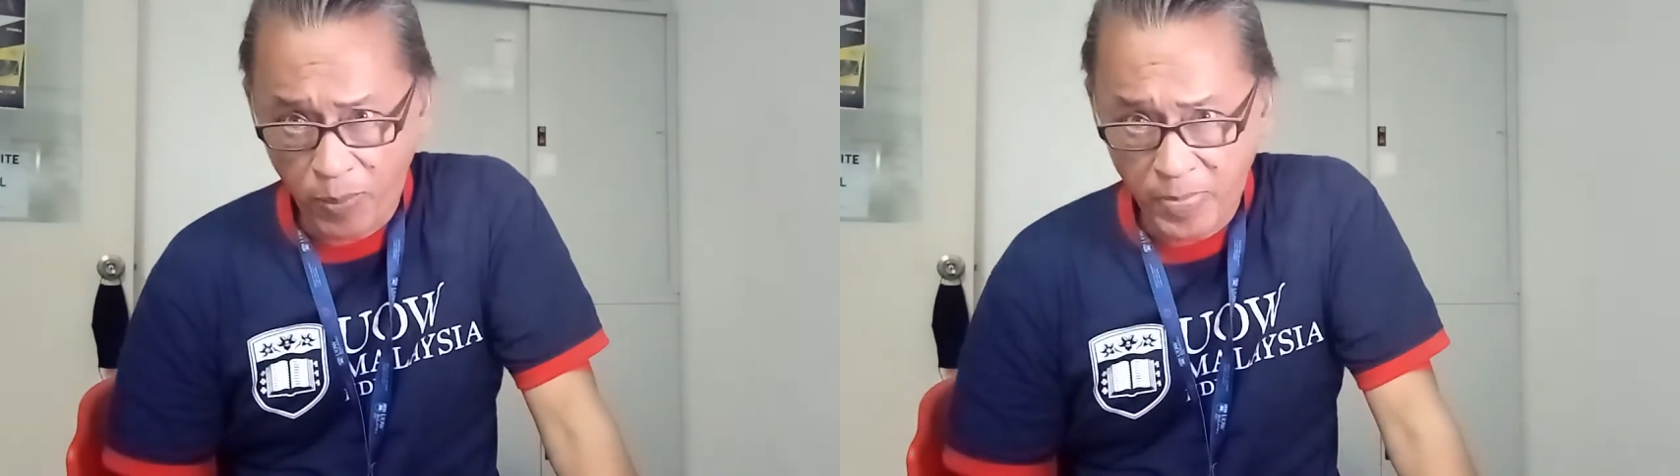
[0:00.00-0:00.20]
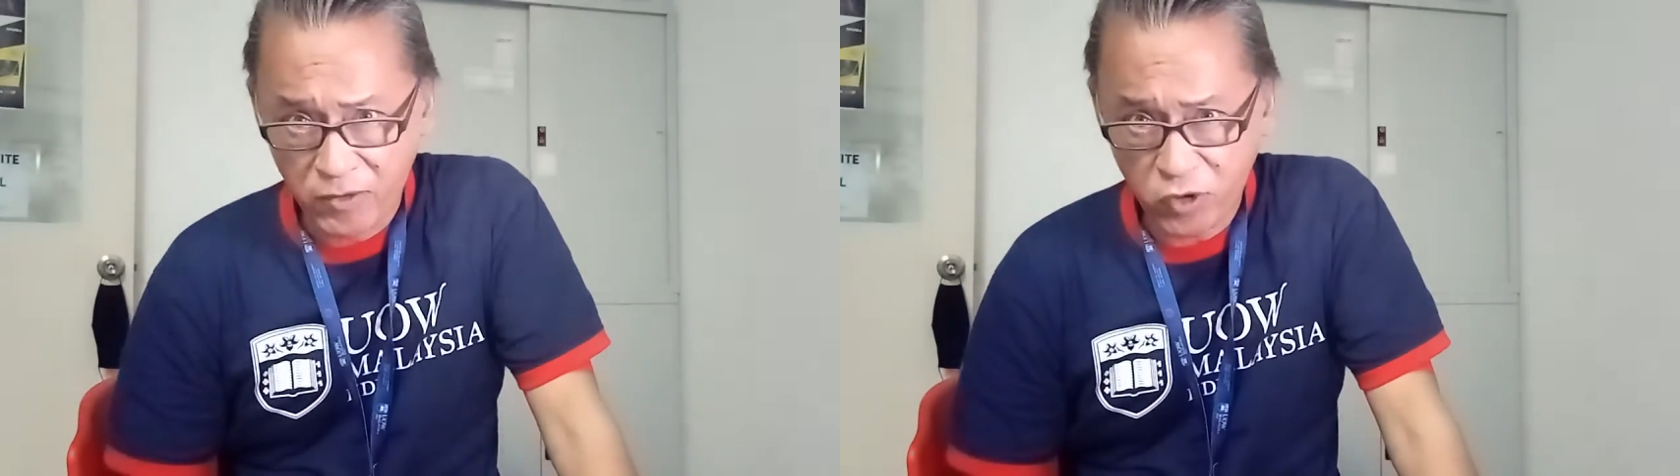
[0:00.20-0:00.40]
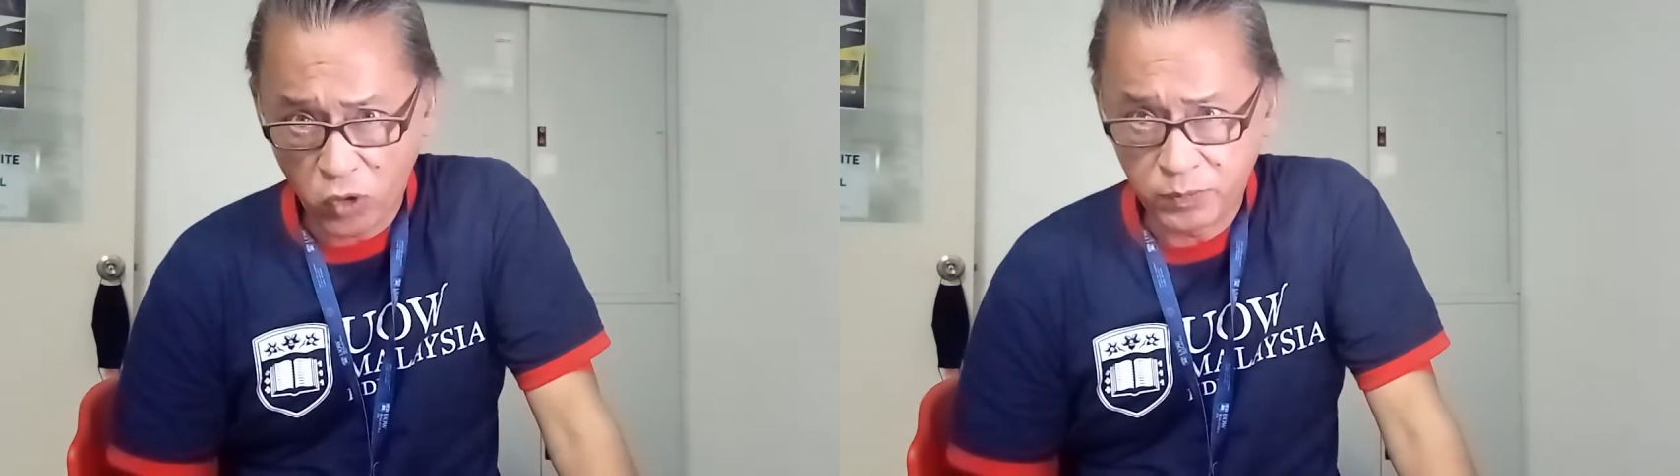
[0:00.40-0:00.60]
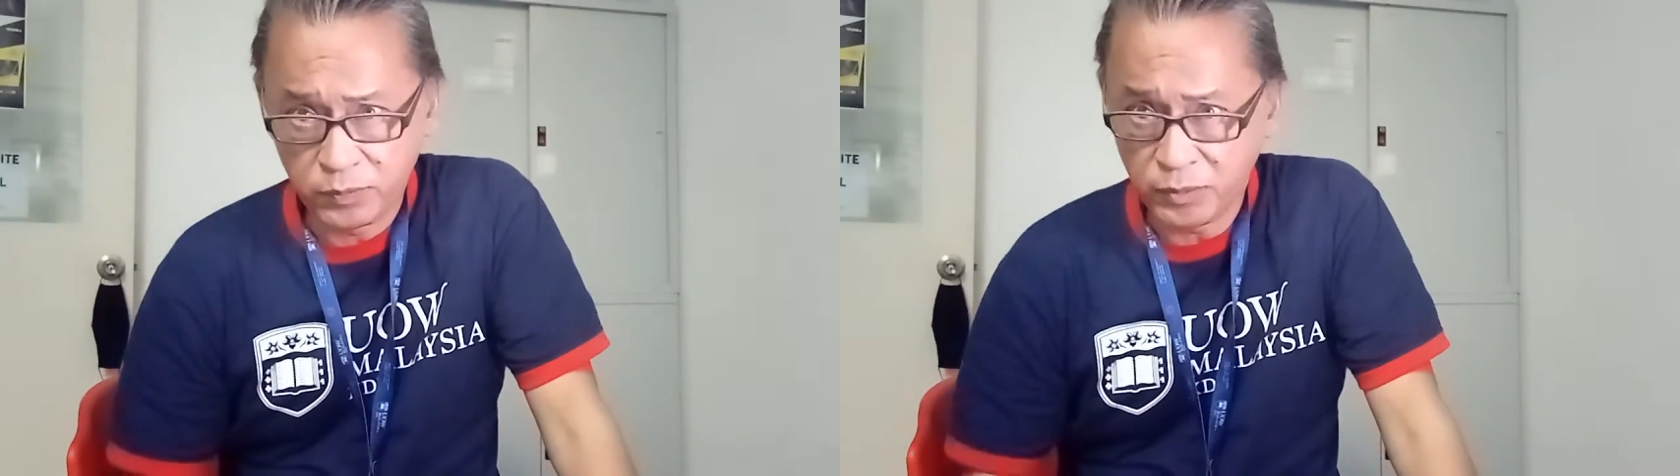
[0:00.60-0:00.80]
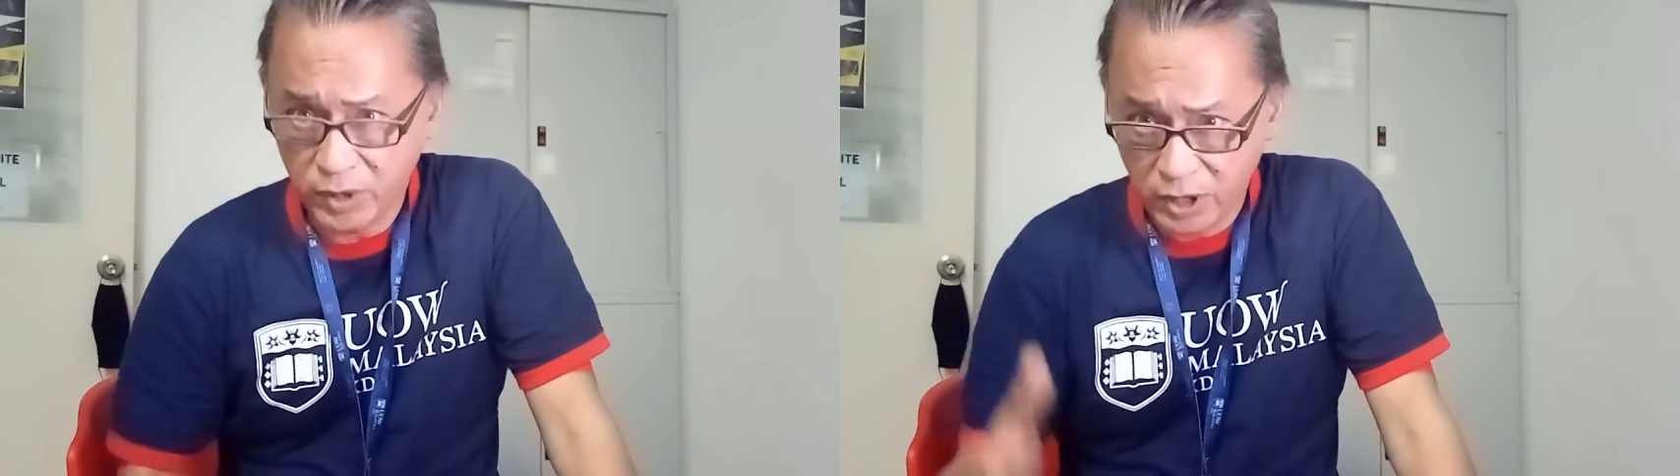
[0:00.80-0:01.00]
So
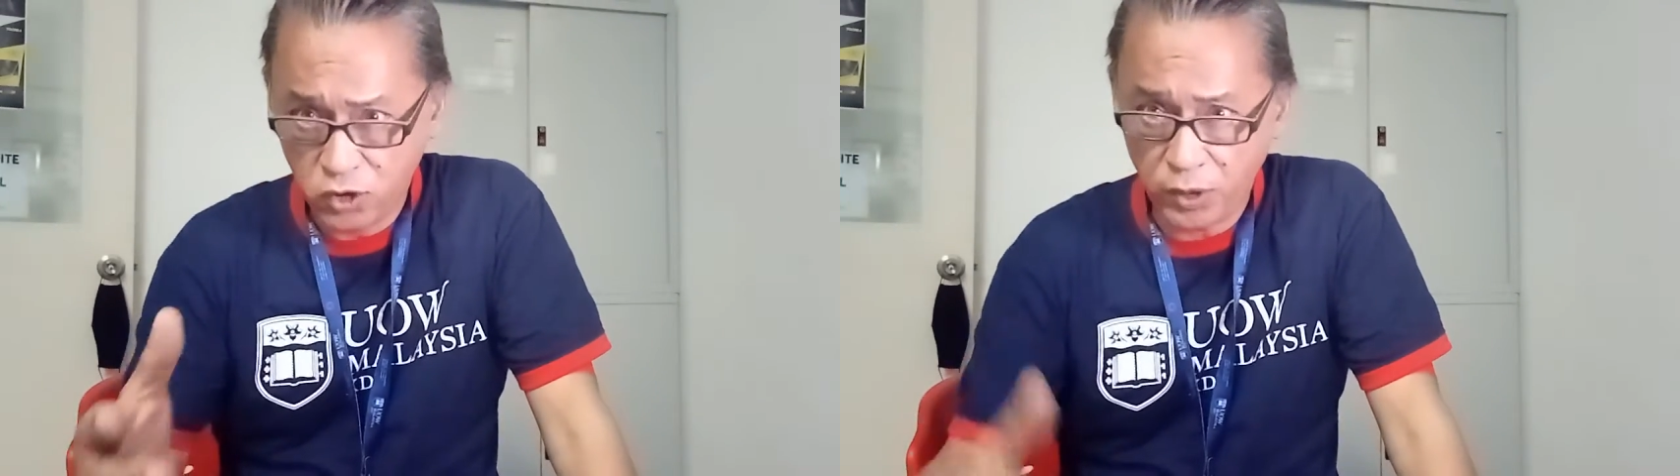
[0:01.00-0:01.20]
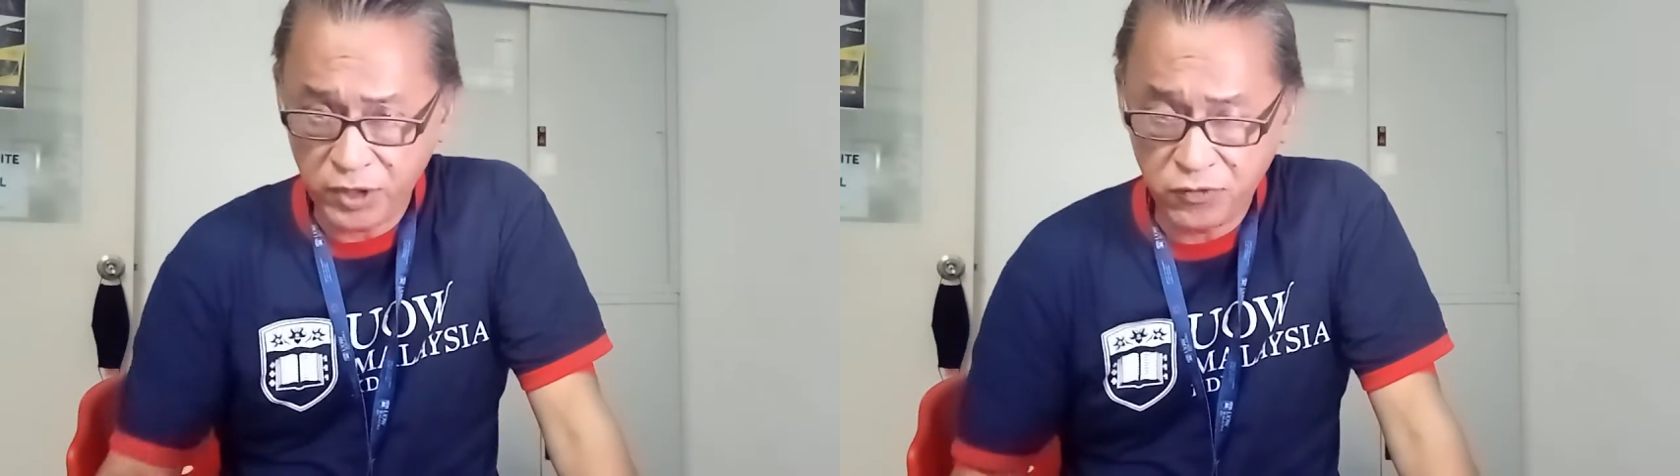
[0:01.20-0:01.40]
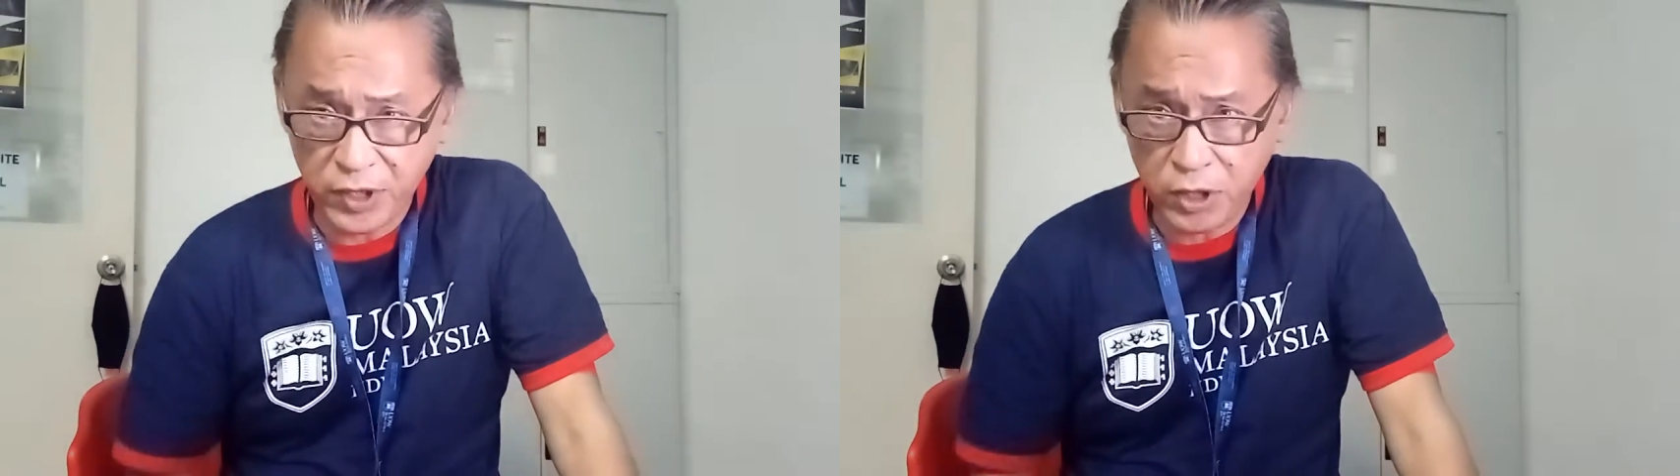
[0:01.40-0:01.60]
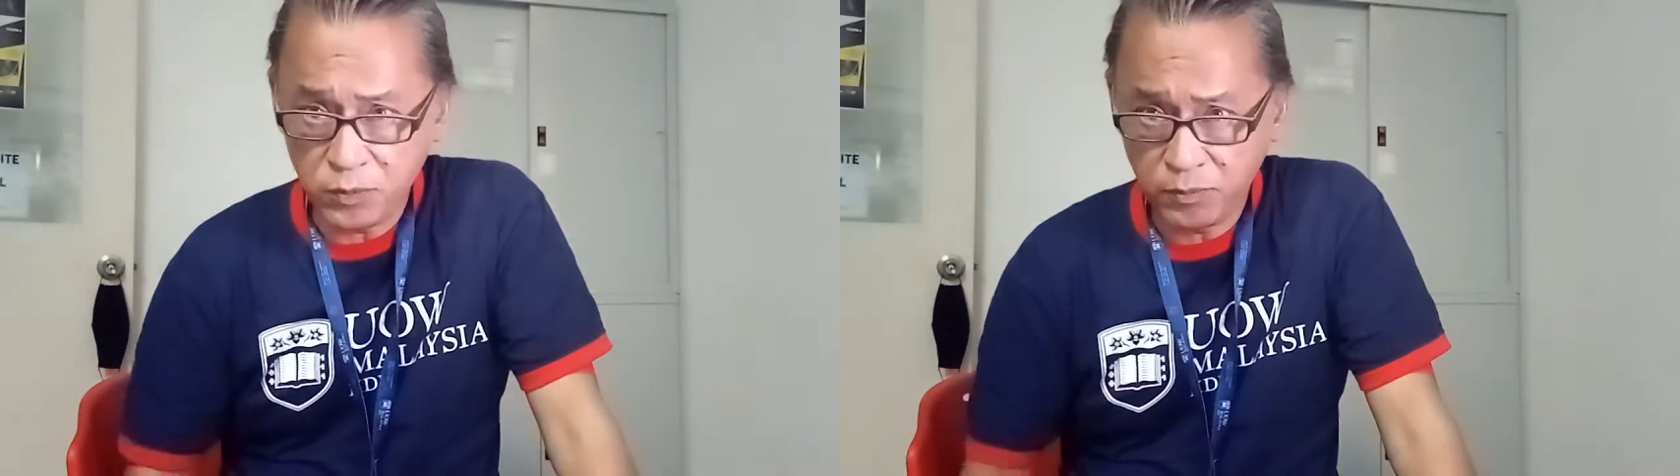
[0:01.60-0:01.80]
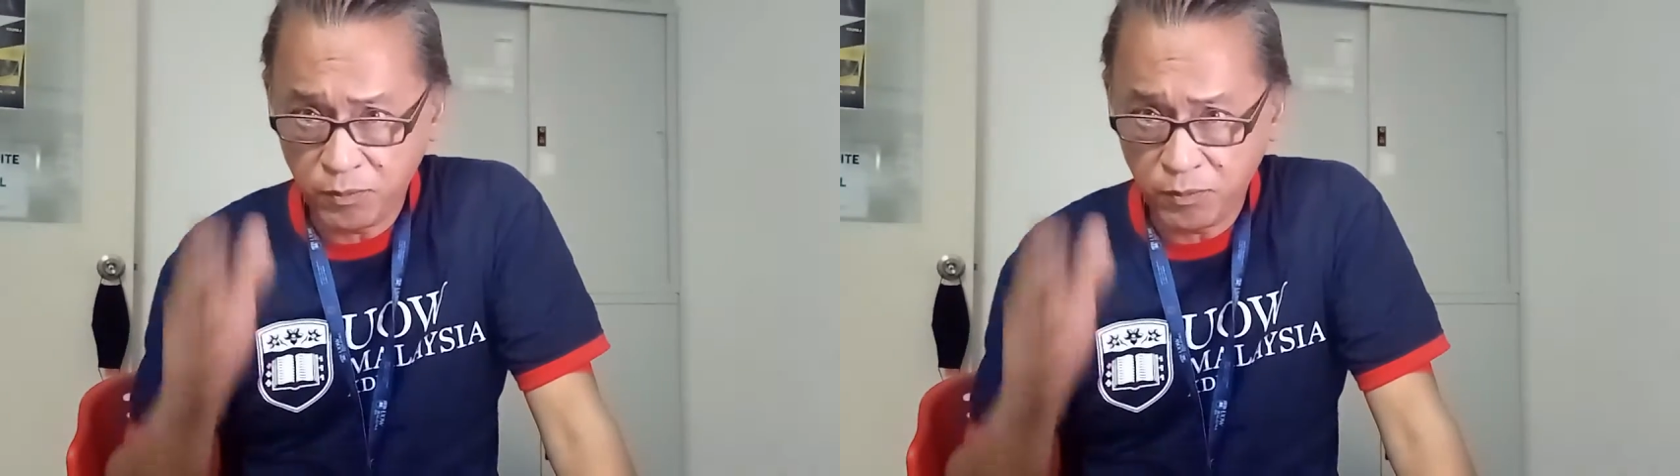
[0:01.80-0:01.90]
enjoy this video.